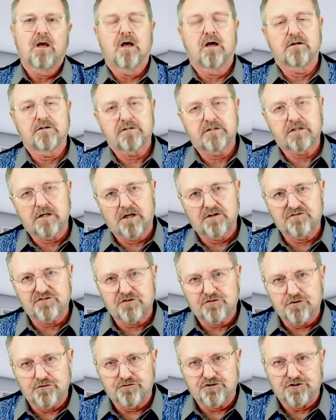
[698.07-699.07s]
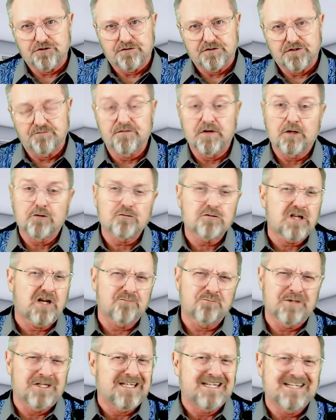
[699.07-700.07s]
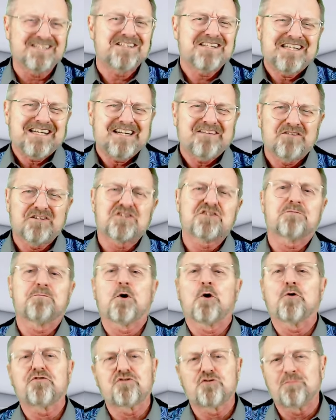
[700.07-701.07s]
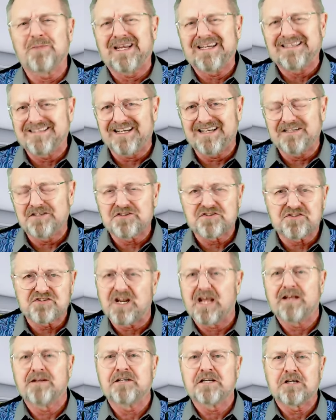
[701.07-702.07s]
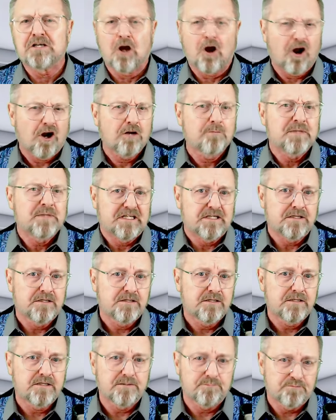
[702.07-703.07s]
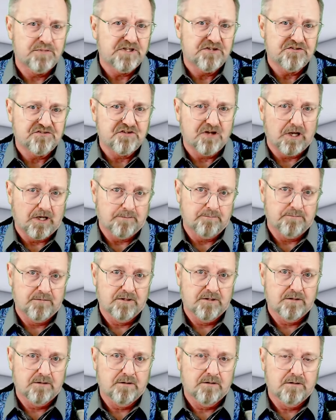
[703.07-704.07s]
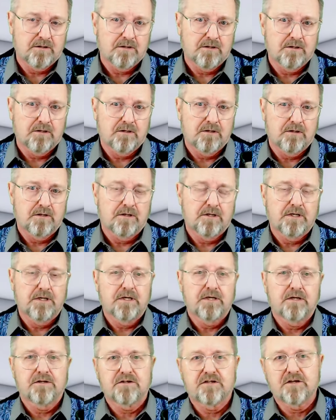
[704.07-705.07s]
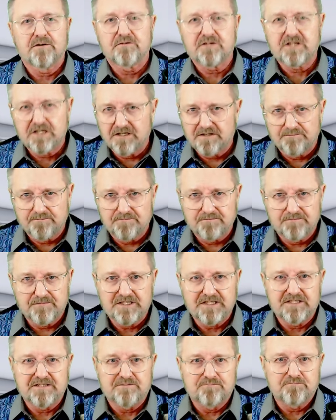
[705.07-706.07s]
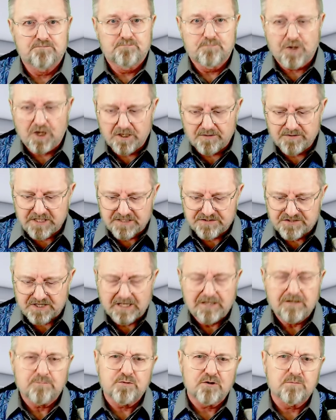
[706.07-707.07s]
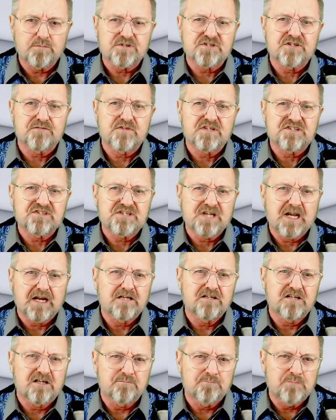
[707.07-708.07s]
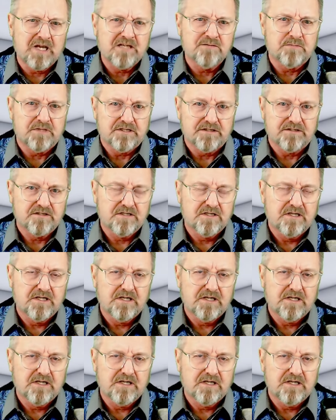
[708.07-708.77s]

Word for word: Under the Constitution, the federal government isn't even supposed to maintain a standing army in peacetime. The, the per, entire purpose of the Second Amendment